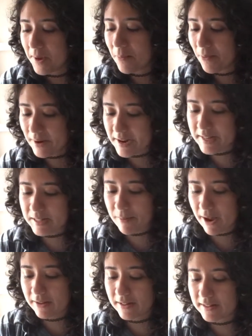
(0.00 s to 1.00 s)
Mariah
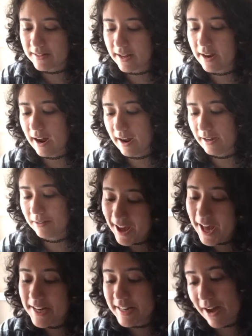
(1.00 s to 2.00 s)
smiled and said hi.
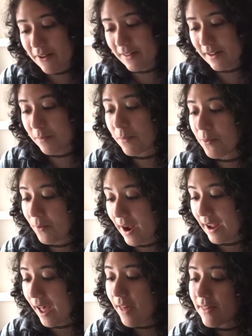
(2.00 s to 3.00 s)
Now then,
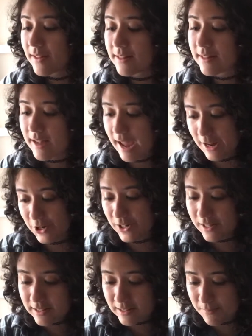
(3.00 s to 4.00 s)
Mariah, this is
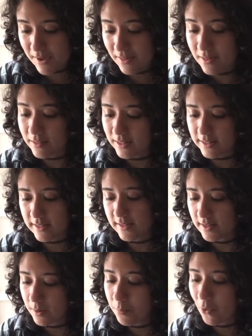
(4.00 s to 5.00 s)
Angela Smith, Lizzie
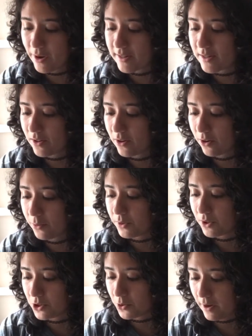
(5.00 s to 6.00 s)
said, pointing to the girl with
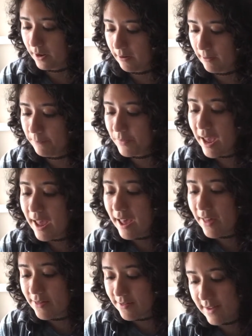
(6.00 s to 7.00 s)
the short hair.
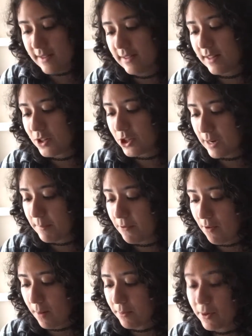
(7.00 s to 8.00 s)
And this is Jamie
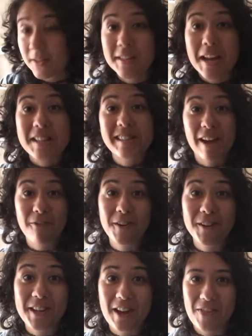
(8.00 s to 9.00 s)
Roberts.
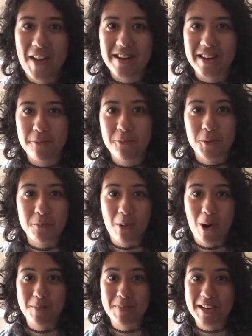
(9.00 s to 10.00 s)
Definitely got that name from
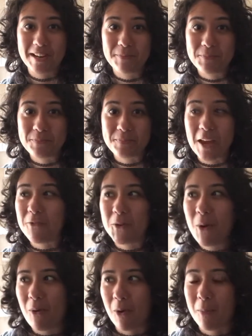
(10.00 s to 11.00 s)
Barbie. If you
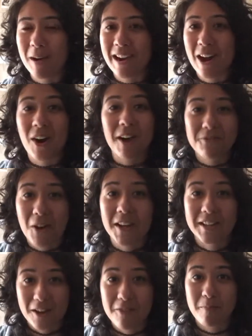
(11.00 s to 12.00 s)
don't know by now, I
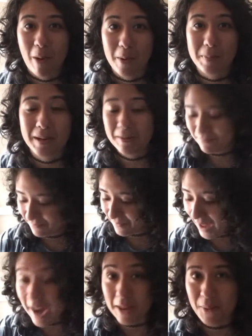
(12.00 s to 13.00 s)
fucking love Barbie.
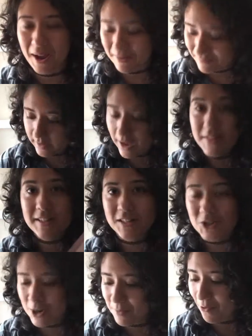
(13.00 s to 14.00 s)
Anyway, and this is
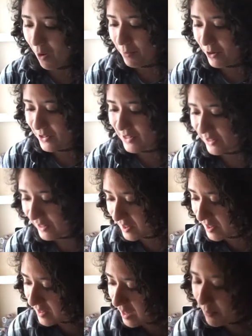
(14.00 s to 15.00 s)
Jamie Roberts,
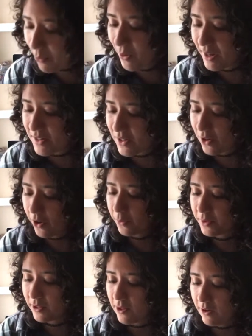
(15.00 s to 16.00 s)
Lizzie said, pointing to the girl
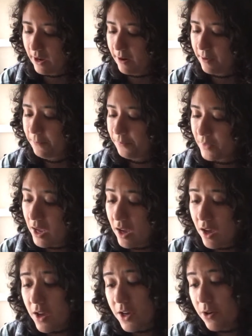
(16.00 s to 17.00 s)
with the long hair.
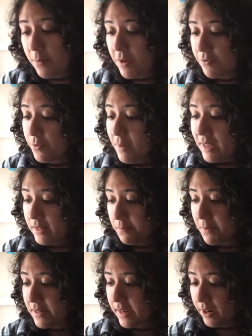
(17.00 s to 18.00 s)
You know, my room hasn't
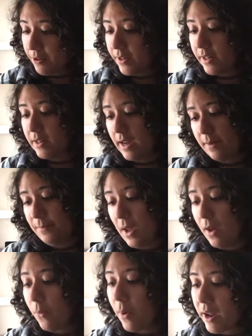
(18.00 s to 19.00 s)
been decorated yet.
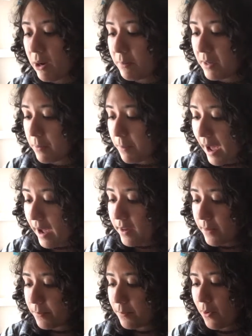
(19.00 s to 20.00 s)
Want to help me
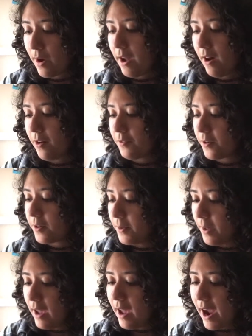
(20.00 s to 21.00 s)
unpack? Mariah offered.
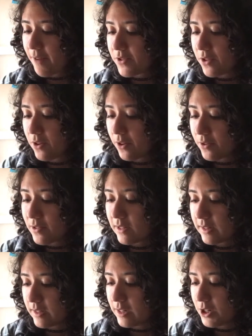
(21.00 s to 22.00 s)
After the others
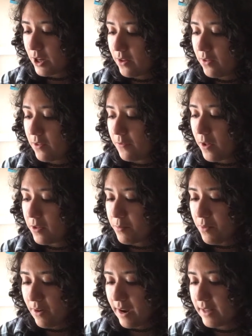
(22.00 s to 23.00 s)
looked at each other, they followed
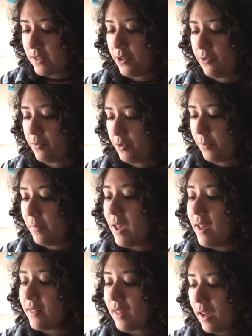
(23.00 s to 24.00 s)
Mariah to her room.
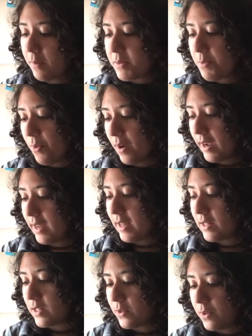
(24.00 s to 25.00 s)
They helped Mariah,
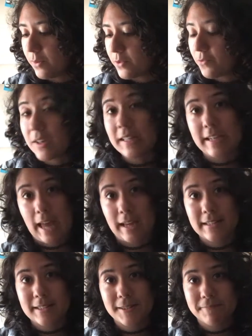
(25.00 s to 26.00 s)
and soon it was really
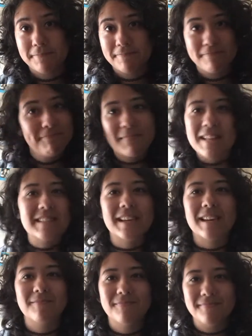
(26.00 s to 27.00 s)
nice. That's
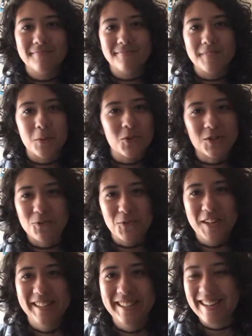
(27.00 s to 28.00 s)
it. It was just
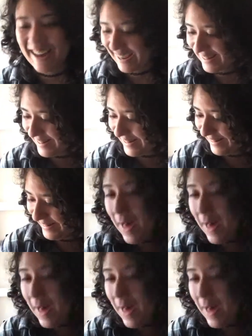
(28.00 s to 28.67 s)
really nice.